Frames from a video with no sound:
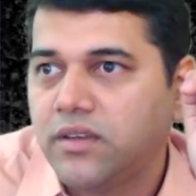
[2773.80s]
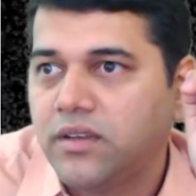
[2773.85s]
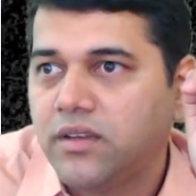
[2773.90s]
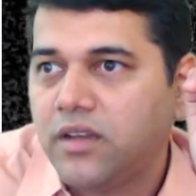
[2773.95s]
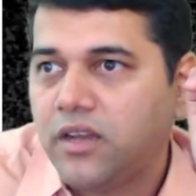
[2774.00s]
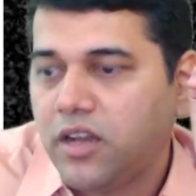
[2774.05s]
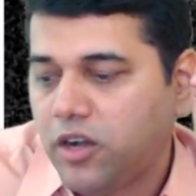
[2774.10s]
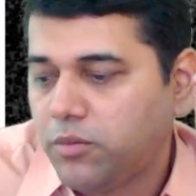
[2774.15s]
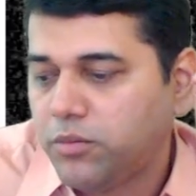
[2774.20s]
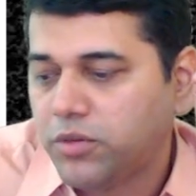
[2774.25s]

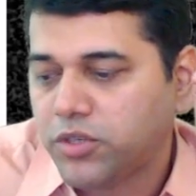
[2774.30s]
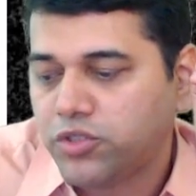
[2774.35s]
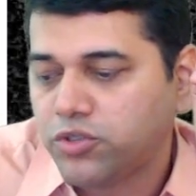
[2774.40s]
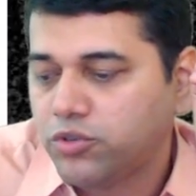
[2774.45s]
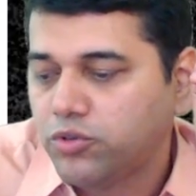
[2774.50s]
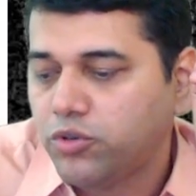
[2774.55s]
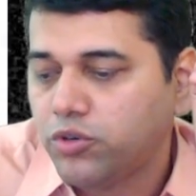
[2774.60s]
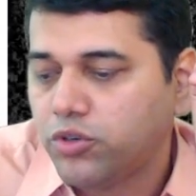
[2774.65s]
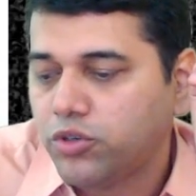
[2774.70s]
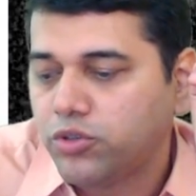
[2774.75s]
How much
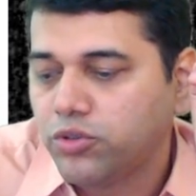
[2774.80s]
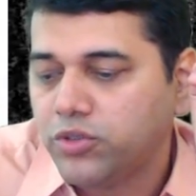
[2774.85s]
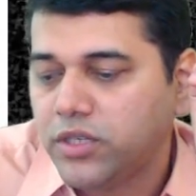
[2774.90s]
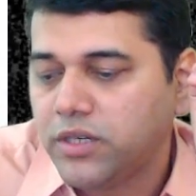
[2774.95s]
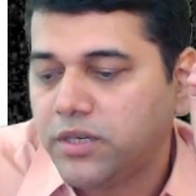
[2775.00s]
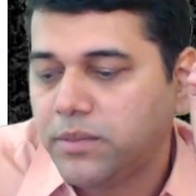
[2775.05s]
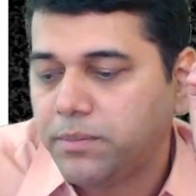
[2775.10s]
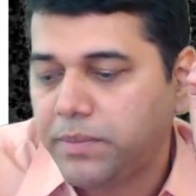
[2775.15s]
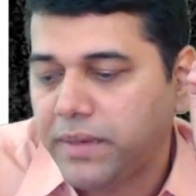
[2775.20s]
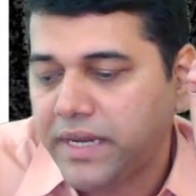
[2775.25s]
should go to
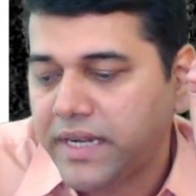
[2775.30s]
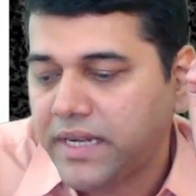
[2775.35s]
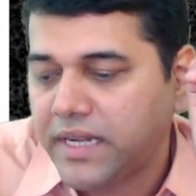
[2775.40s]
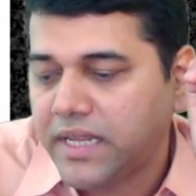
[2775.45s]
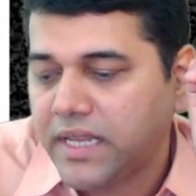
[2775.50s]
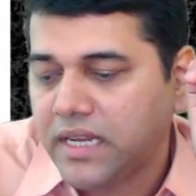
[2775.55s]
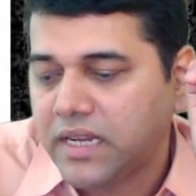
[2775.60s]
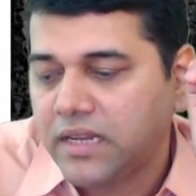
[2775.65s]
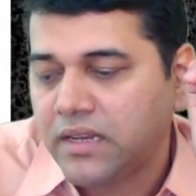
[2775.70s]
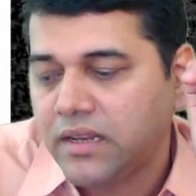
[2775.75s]
the
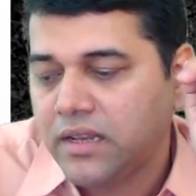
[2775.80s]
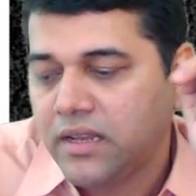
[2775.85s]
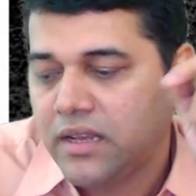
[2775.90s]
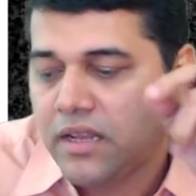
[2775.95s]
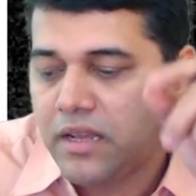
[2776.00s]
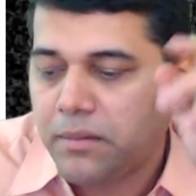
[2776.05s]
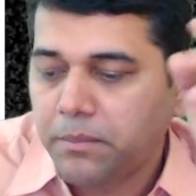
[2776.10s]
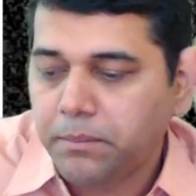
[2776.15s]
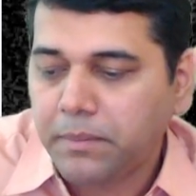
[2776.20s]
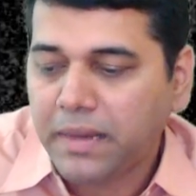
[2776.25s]
P&L?
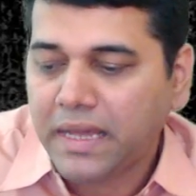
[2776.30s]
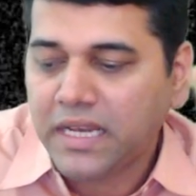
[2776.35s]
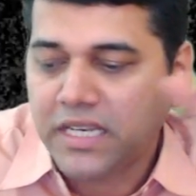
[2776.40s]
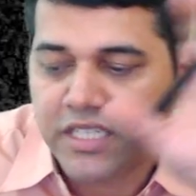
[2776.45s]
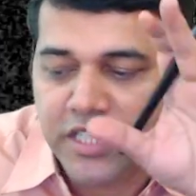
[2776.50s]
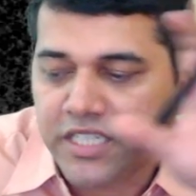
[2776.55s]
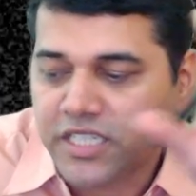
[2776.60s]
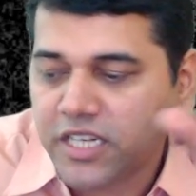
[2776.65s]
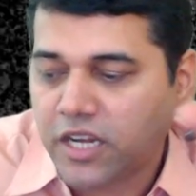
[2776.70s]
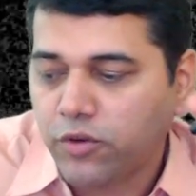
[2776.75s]
Balance
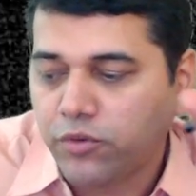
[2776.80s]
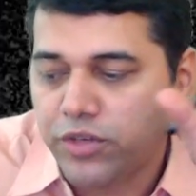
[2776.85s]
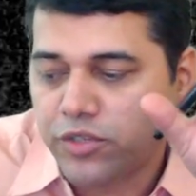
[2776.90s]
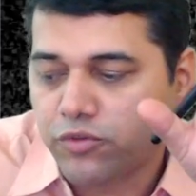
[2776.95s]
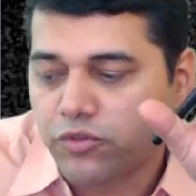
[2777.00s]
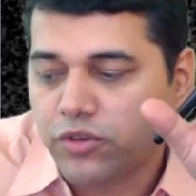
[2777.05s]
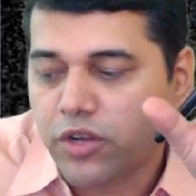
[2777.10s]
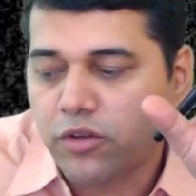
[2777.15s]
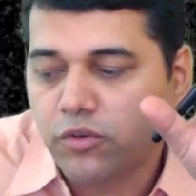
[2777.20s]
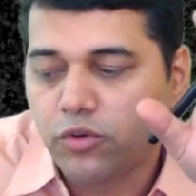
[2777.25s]
sheet, how it
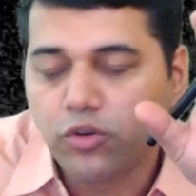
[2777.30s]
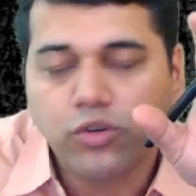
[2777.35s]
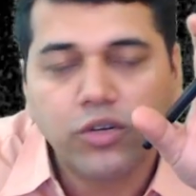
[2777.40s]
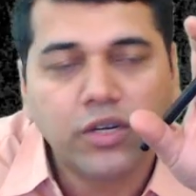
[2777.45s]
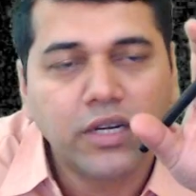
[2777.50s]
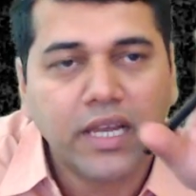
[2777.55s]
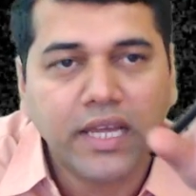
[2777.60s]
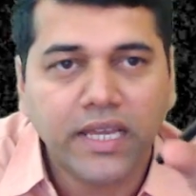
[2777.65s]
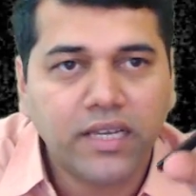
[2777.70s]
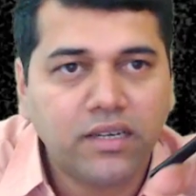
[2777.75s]
would have looked
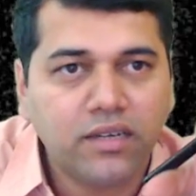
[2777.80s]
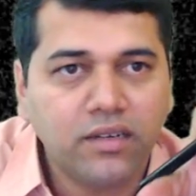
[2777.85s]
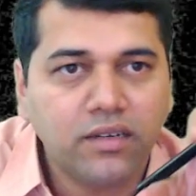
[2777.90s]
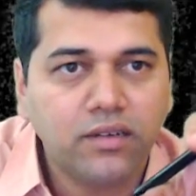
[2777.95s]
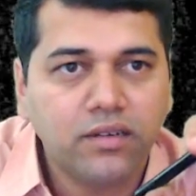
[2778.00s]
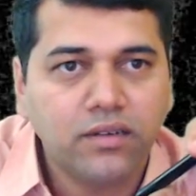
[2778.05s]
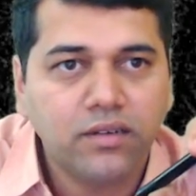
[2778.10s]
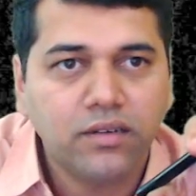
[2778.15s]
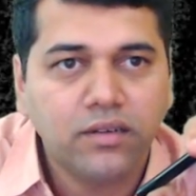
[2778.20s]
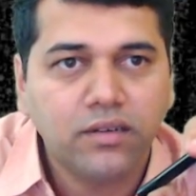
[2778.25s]
like.
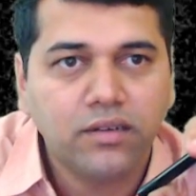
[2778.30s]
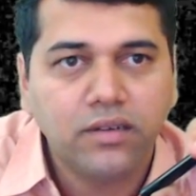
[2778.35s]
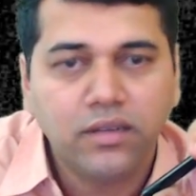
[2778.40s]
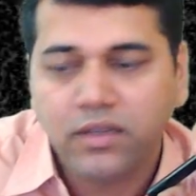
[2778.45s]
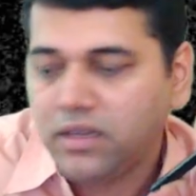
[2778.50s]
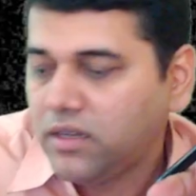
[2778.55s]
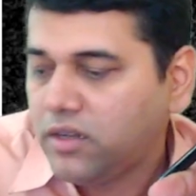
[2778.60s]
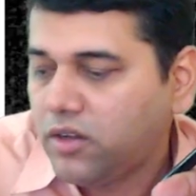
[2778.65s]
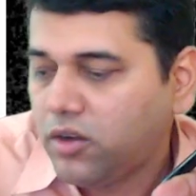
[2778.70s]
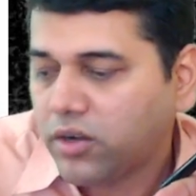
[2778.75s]

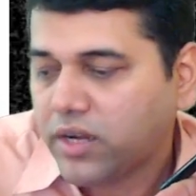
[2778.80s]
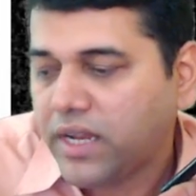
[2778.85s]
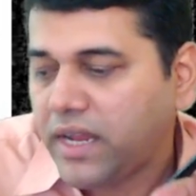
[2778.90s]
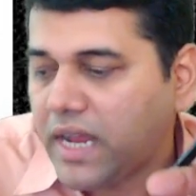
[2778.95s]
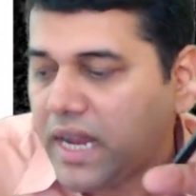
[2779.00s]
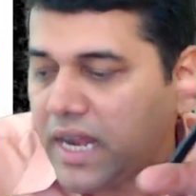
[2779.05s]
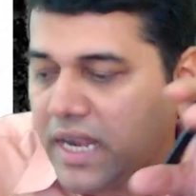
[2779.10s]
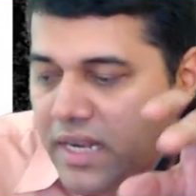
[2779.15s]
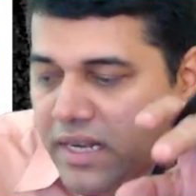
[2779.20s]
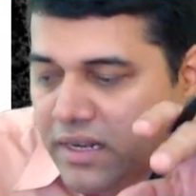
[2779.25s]
Okay,
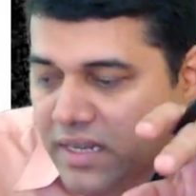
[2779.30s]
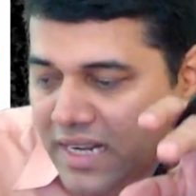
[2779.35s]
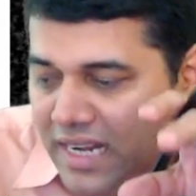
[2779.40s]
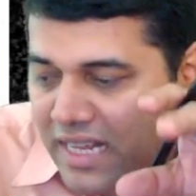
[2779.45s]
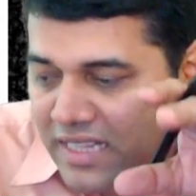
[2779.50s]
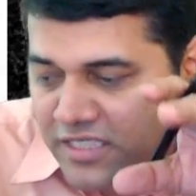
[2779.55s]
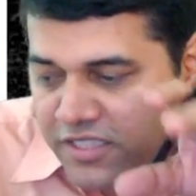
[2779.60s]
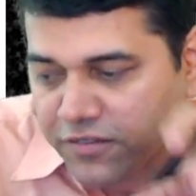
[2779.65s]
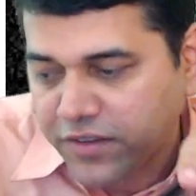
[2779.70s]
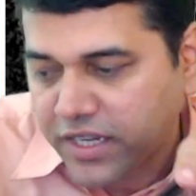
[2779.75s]
and
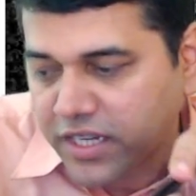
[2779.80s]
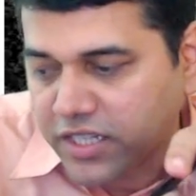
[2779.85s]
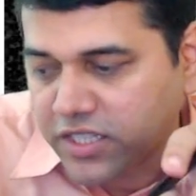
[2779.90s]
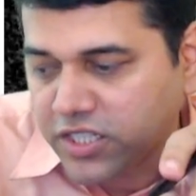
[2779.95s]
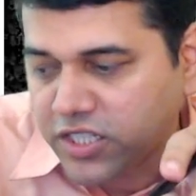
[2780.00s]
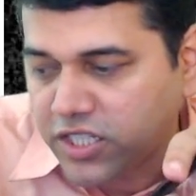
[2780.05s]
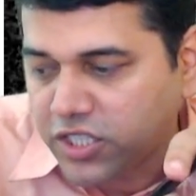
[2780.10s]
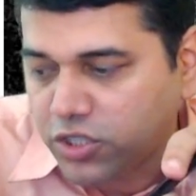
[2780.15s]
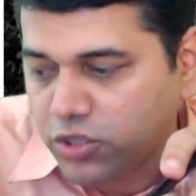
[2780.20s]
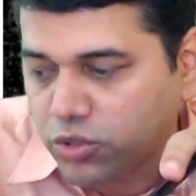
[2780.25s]

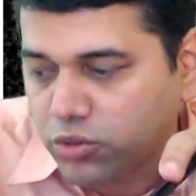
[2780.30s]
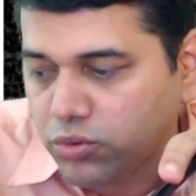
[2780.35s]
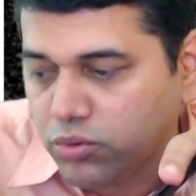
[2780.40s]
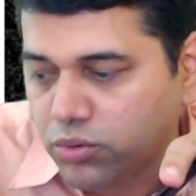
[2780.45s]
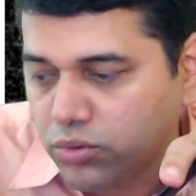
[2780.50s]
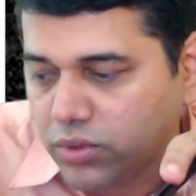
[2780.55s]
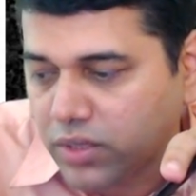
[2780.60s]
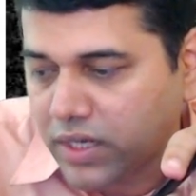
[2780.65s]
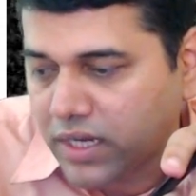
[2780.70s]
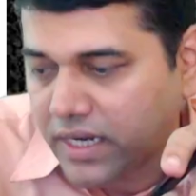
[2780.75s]
classification into
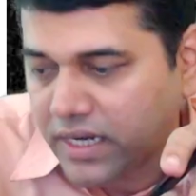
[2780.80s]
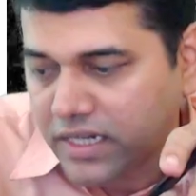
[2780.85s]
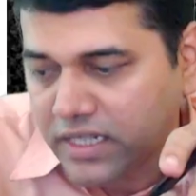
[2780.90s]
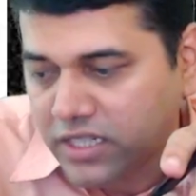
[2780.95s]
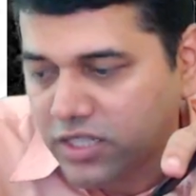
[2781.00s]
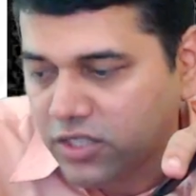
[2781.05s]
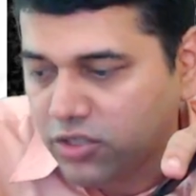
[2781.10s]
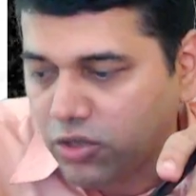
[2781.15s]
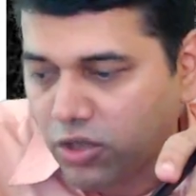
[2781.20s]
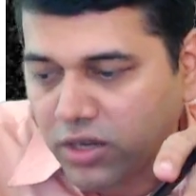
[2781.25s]

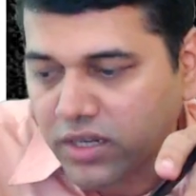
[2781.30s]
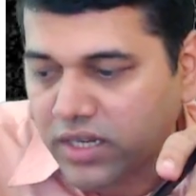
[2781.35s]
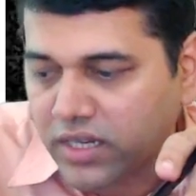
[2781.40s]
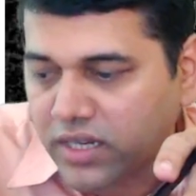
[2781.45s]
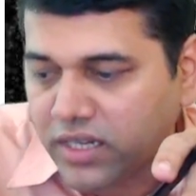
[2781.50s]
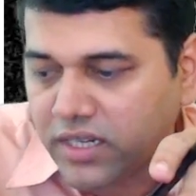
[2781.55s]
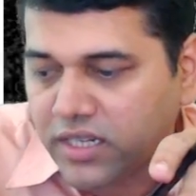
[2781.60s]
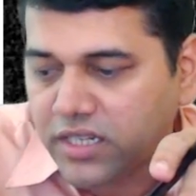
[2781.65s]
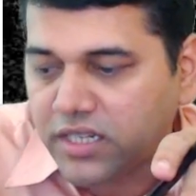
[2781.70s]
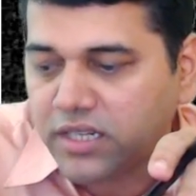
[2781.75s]
current,
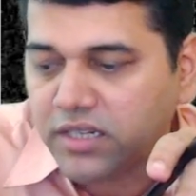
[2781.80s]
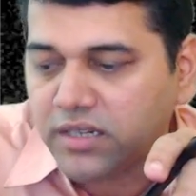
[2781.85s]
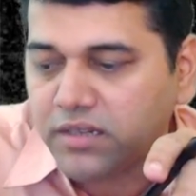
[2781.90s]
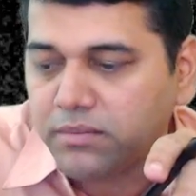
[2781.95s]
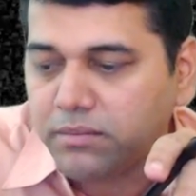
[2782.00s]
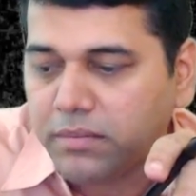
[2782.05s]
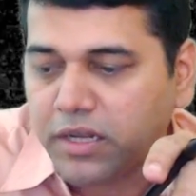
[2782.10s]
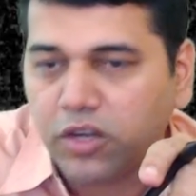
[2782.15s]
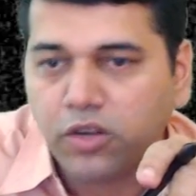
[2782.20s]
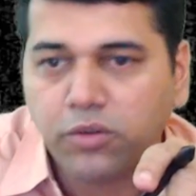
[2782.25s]
non-current
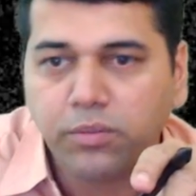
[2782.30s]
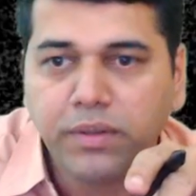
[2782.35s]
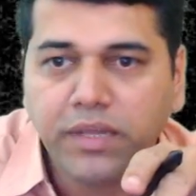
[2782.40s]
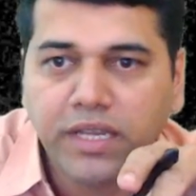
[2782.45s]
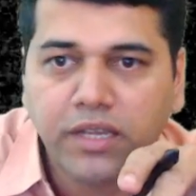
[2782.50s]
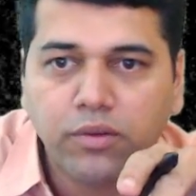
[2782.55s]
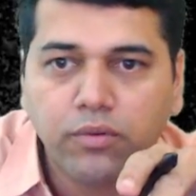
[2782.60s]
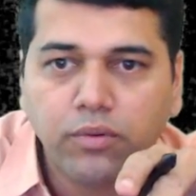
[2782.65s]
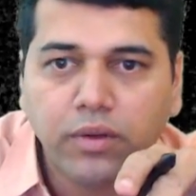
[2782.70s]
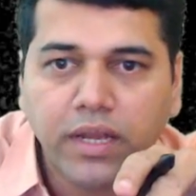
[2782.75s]
may not be
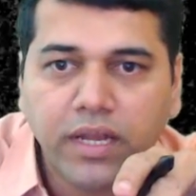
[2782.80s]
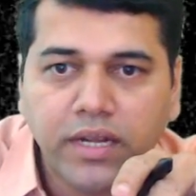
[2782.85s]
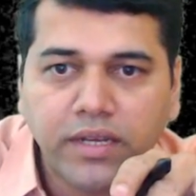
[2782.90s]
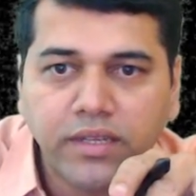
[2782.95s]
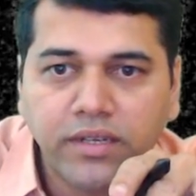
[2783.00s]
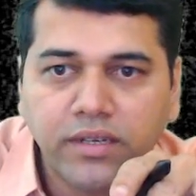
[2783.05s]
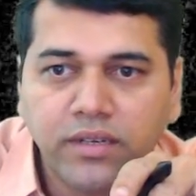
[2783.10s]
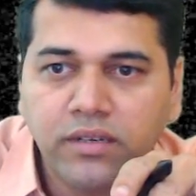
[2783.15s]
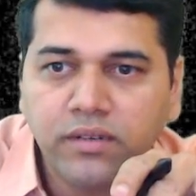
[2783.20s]
required here.